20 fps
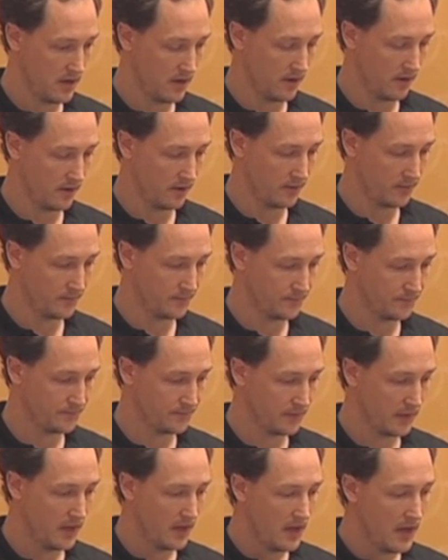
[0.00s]
Um,
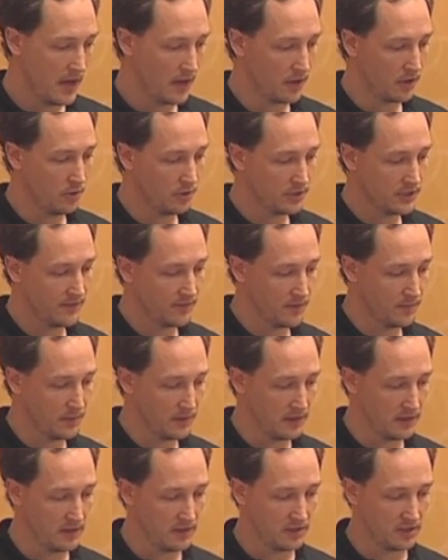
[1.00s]
you also have the
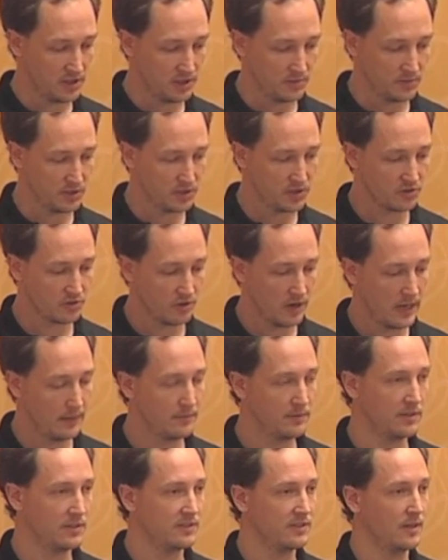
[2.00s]
ability to
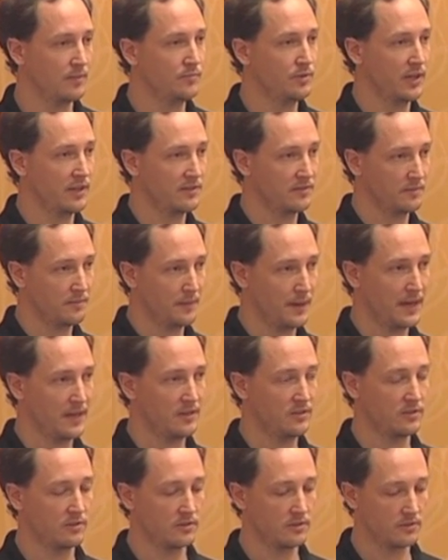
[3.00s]
subscribe to subjects and
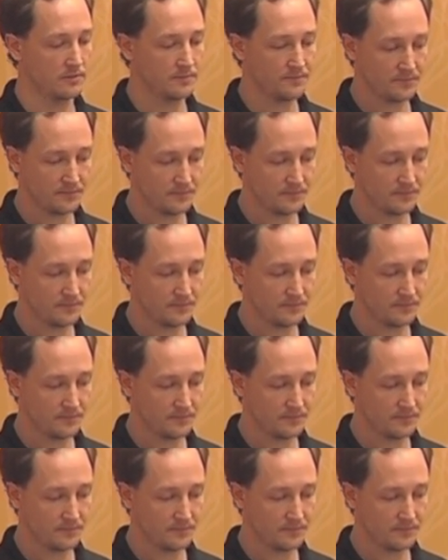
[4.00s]
pages.